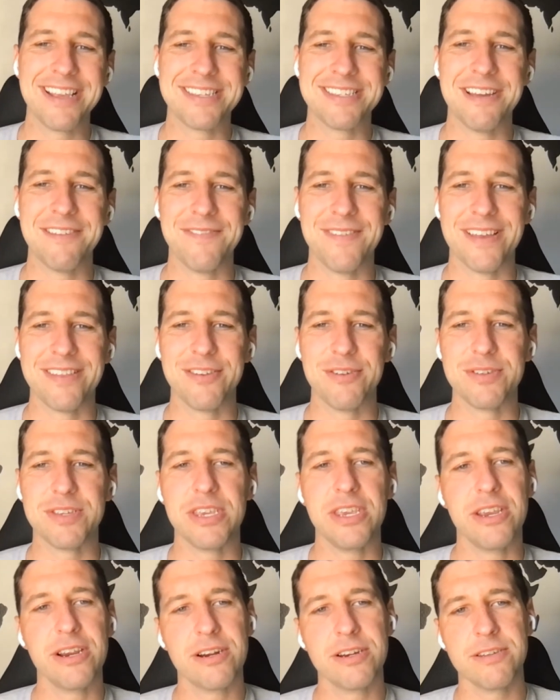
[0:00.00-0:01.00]
of stuff, like those
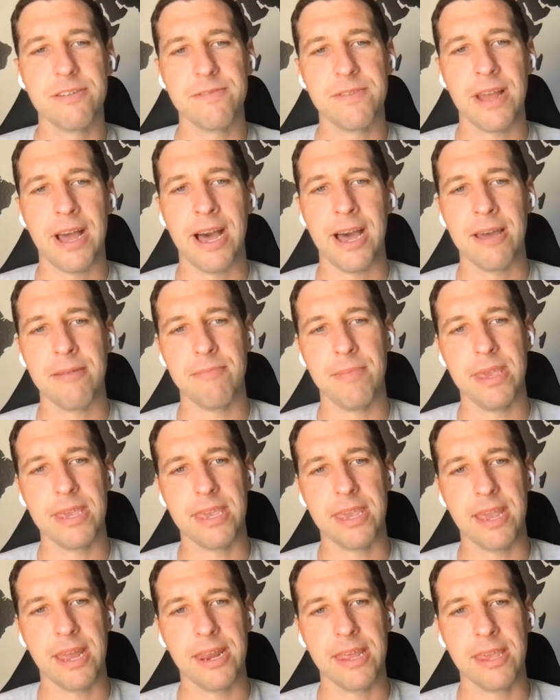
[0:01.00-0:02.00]
years of not
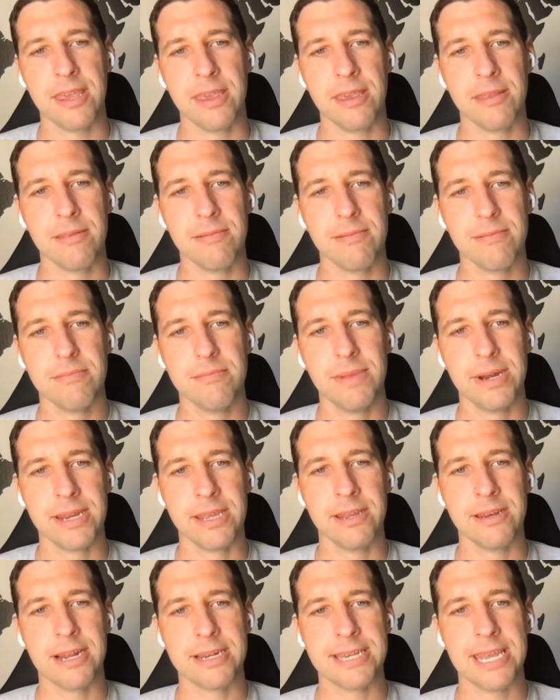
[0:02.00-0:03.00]
making any
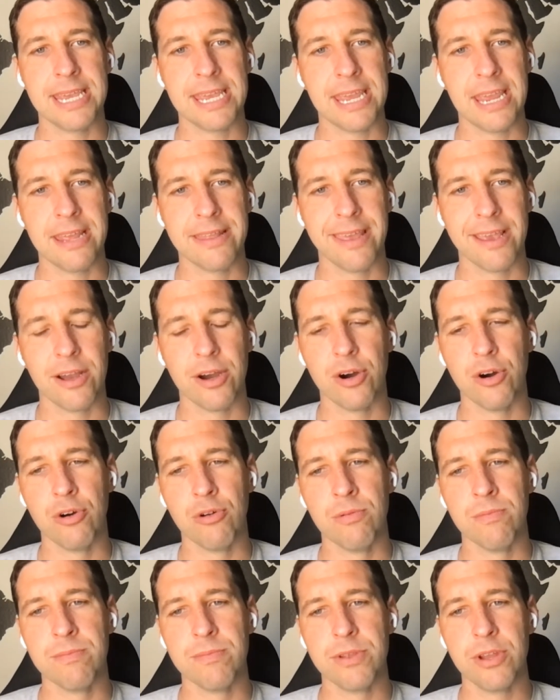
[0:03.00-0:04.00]
money, not taking anything
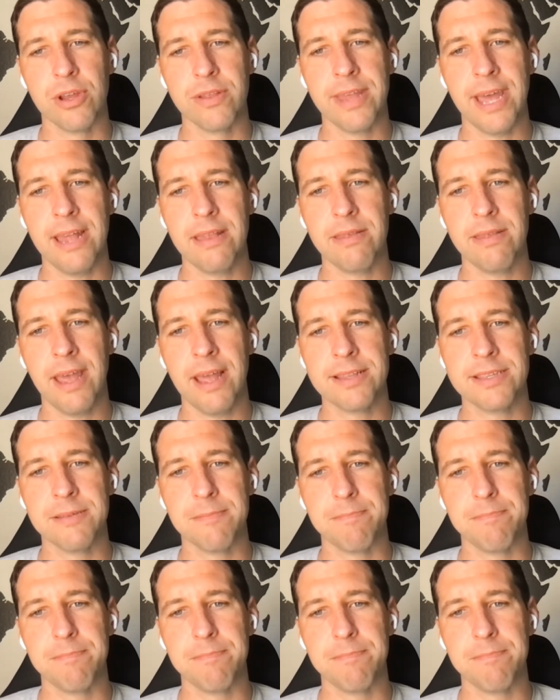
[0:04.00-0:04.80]
home, that's a